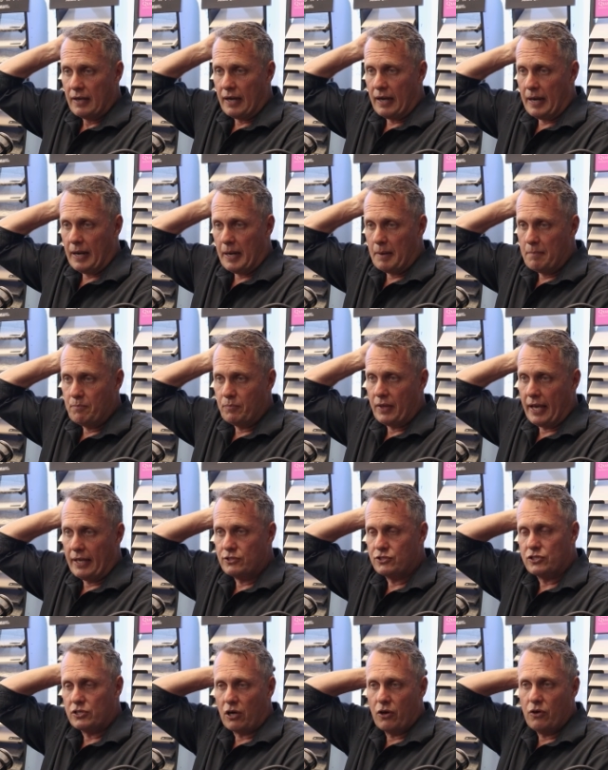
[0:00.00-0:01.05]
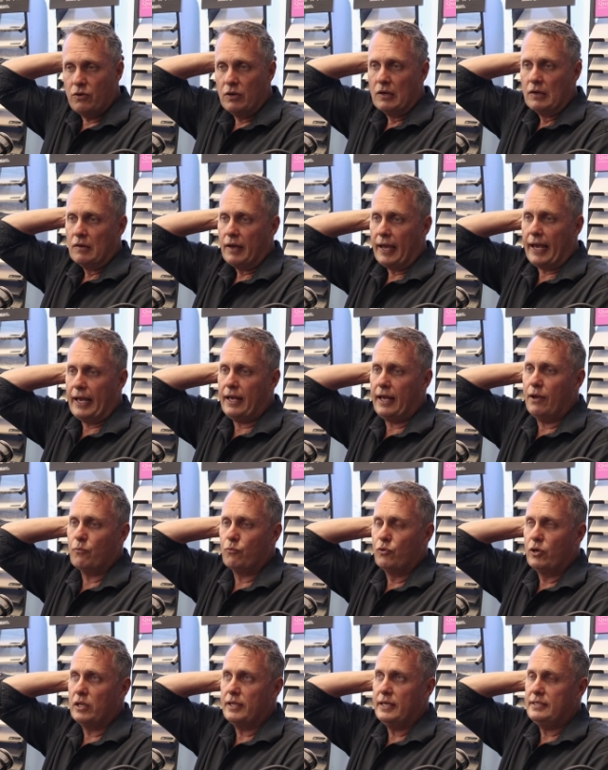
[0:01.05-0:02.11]
Um, and so it, it
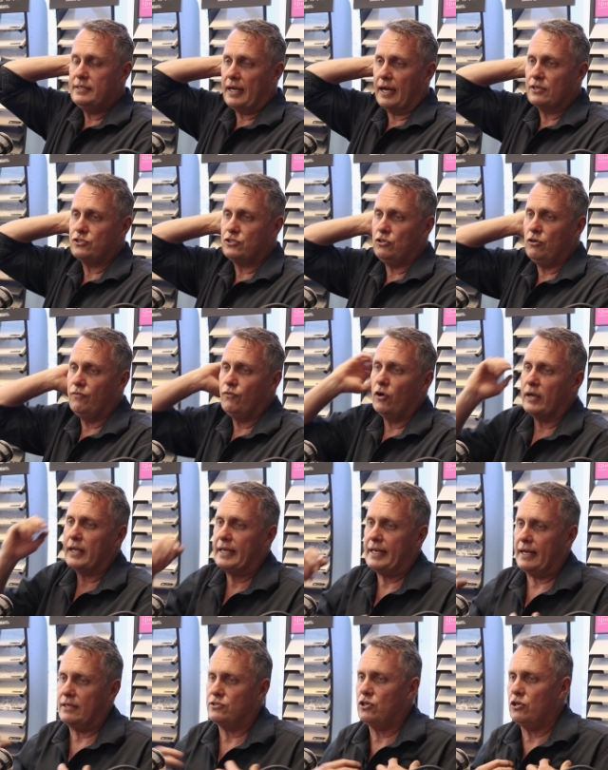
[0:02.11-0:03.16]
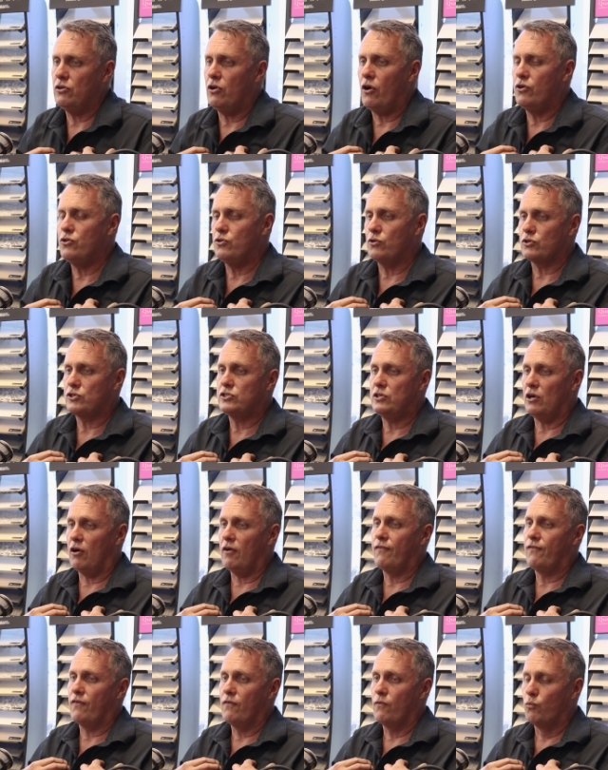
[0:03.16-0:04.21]
really does, you've got to get to know
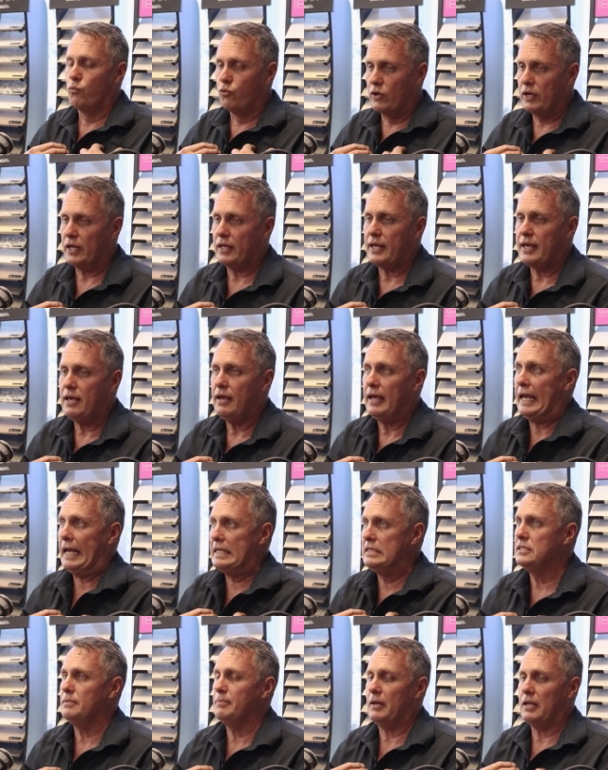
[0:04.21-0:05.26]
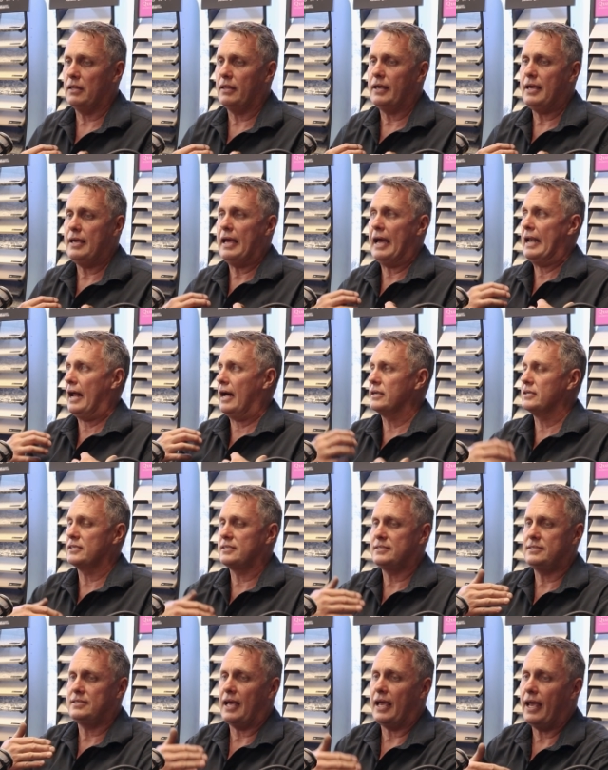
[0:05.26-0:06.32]
yourself really intimately and
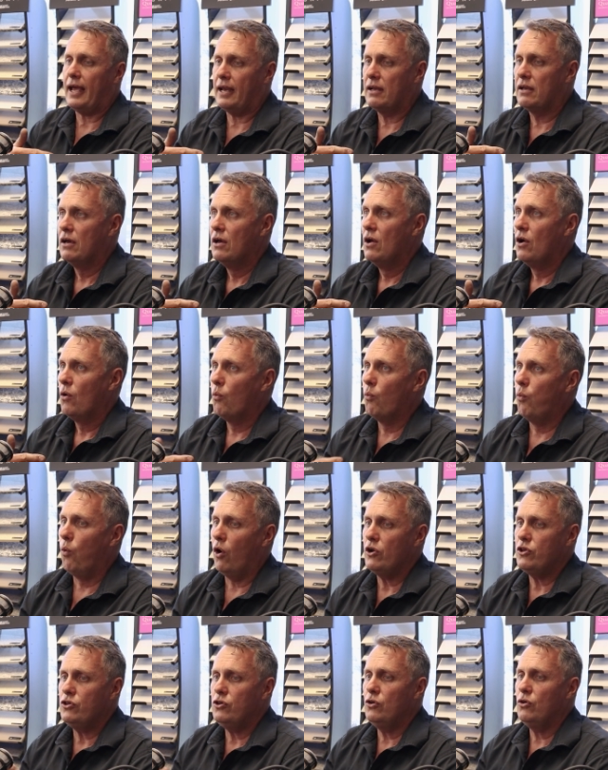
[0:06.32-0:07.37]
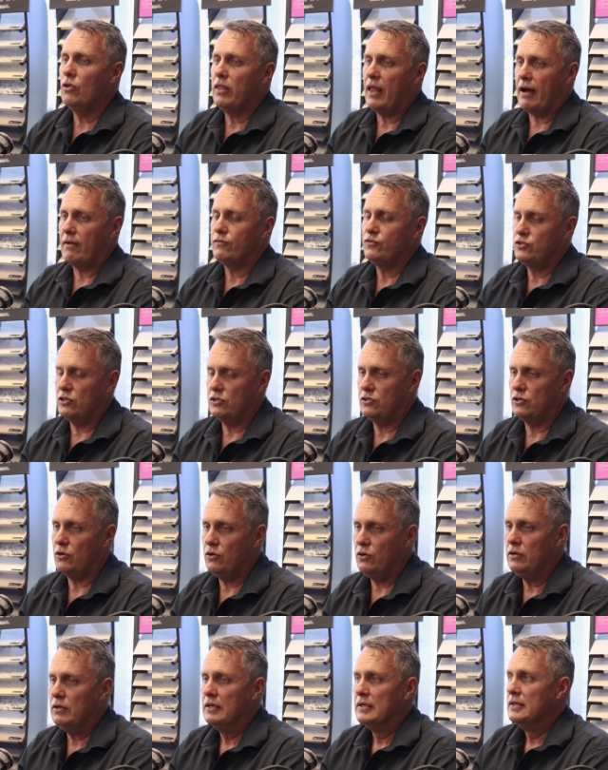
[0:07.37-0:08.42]
understand what you love to
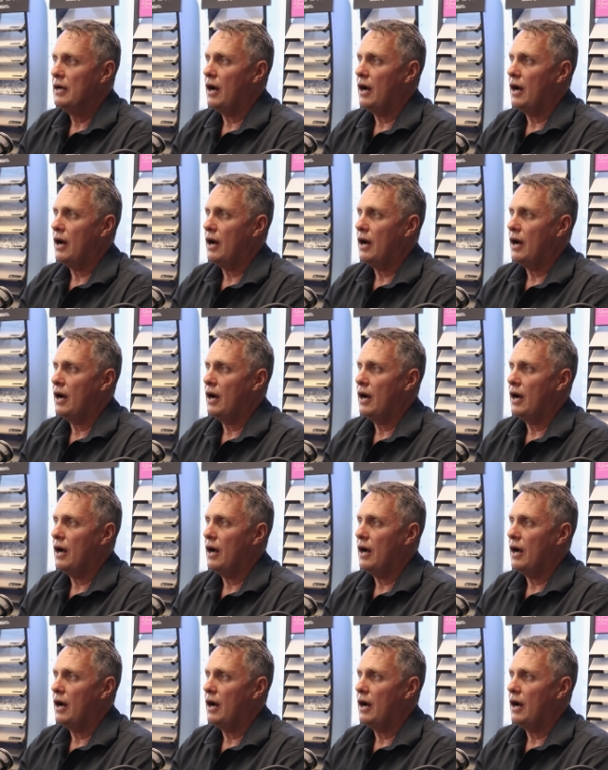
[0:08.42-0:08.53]
do.